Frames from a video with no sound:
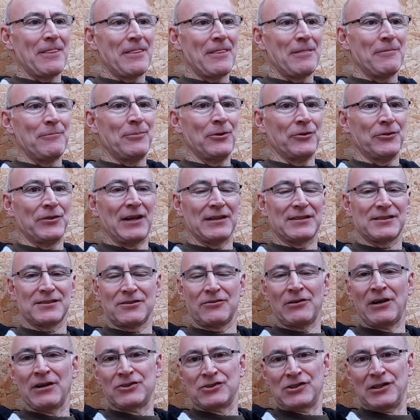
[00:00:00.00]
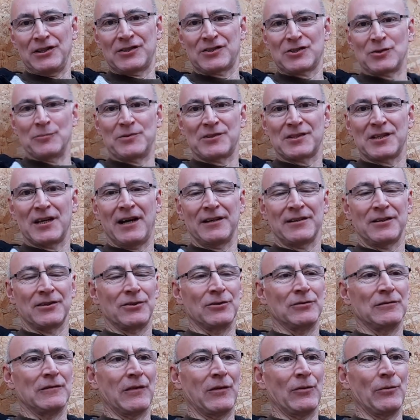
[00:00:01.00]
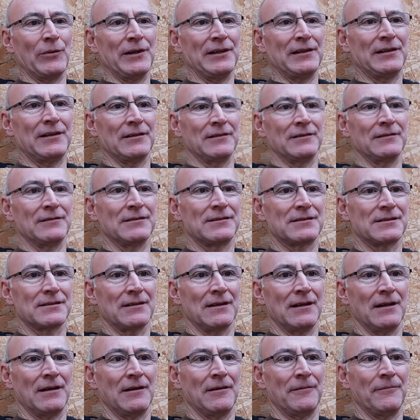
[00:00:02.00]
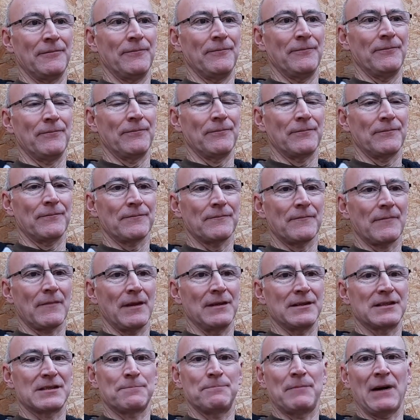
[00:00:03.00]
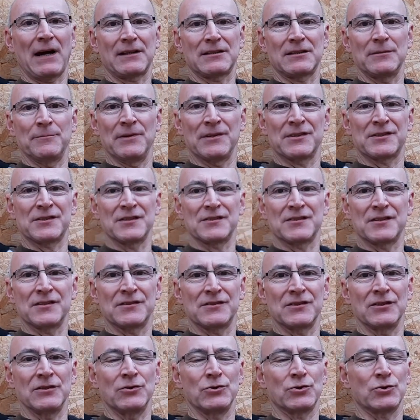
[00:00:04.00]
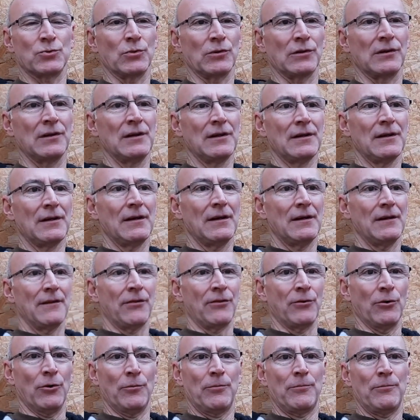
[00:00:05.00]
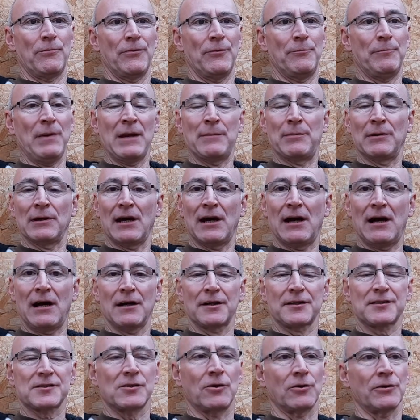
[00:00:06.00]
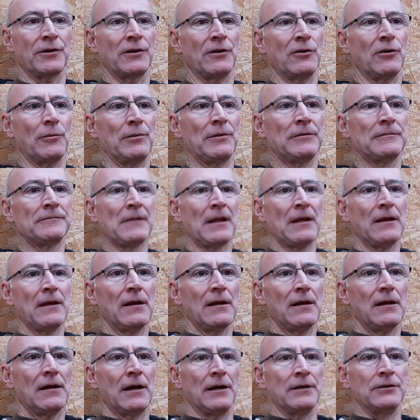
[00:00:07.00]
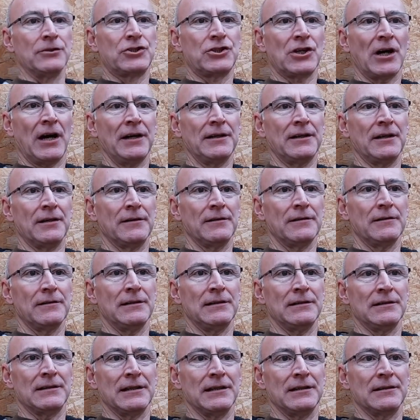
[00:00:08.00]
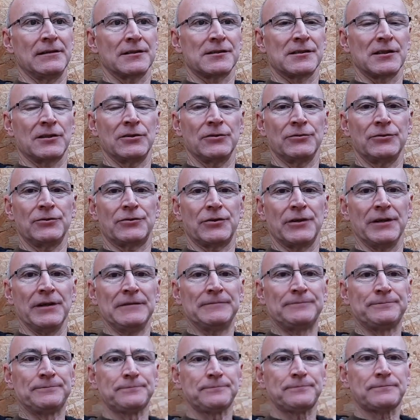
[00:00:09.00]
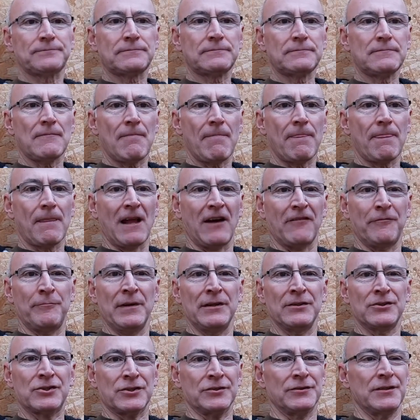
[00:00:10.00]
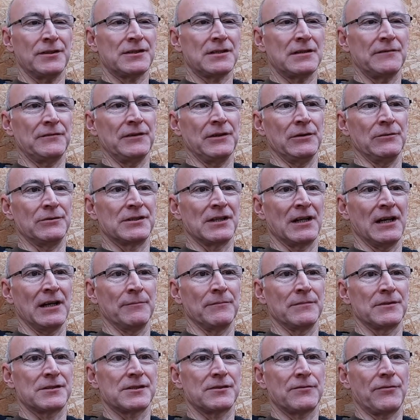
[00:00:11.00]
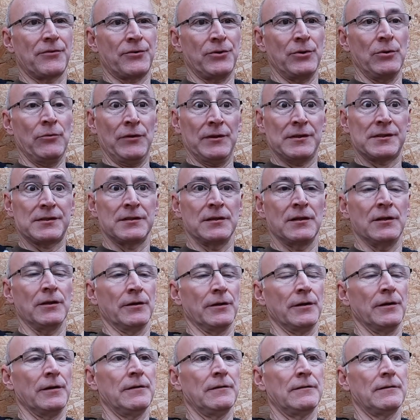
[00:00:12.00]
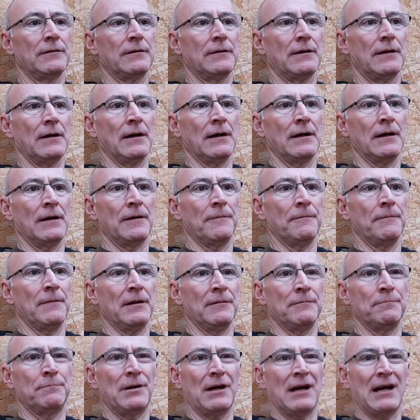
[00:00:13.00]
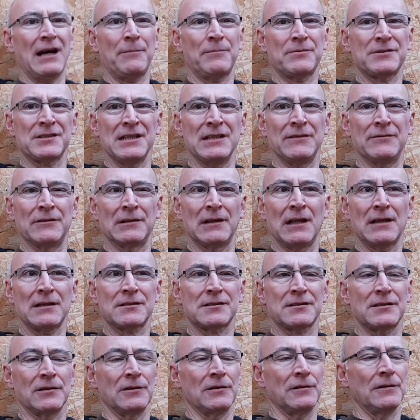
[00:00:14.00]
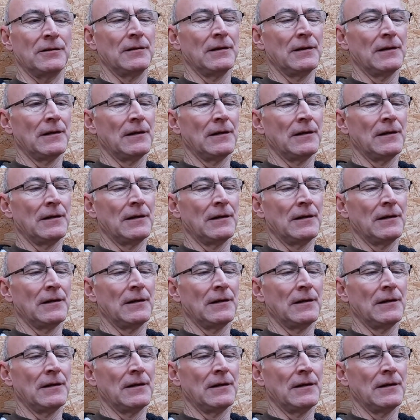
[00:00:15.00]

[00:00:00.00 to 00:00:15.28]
But that's gradually subsided over the weekend. It's back to business as usual, though people are stocking up. And China, indeed, as a country, I've mentioned this a few times through this year, and perhaps even last year,